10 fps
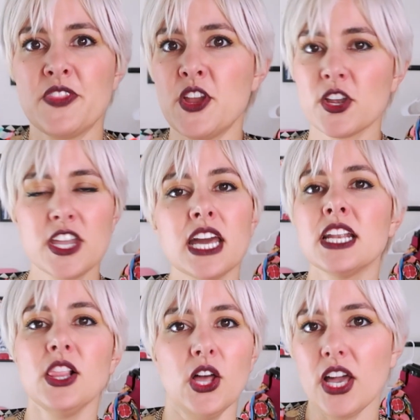they're
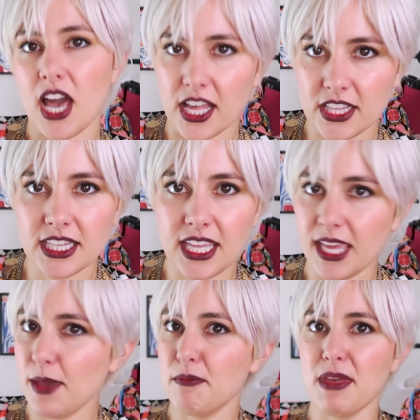gonna look
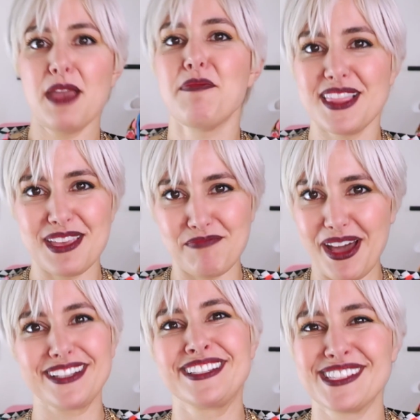ugly, maybe the
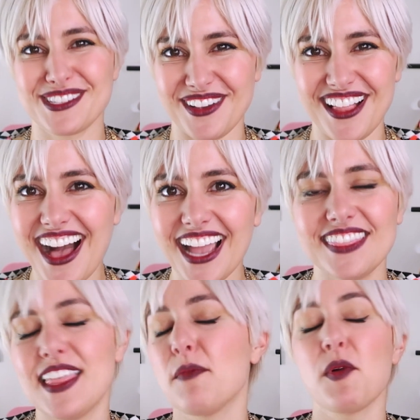buttons will
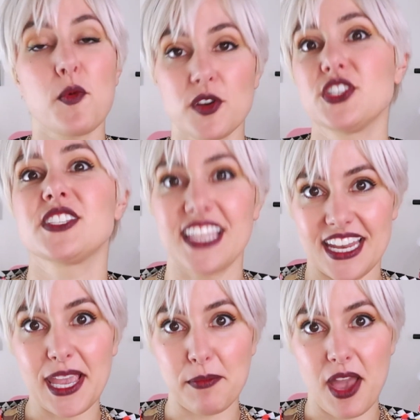hide them, we're just
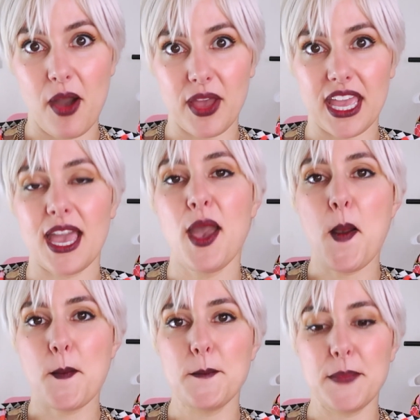gonna keep going,
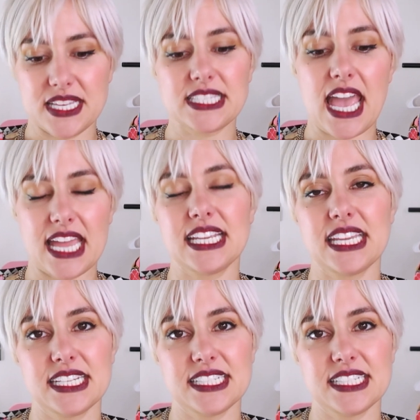because I had to get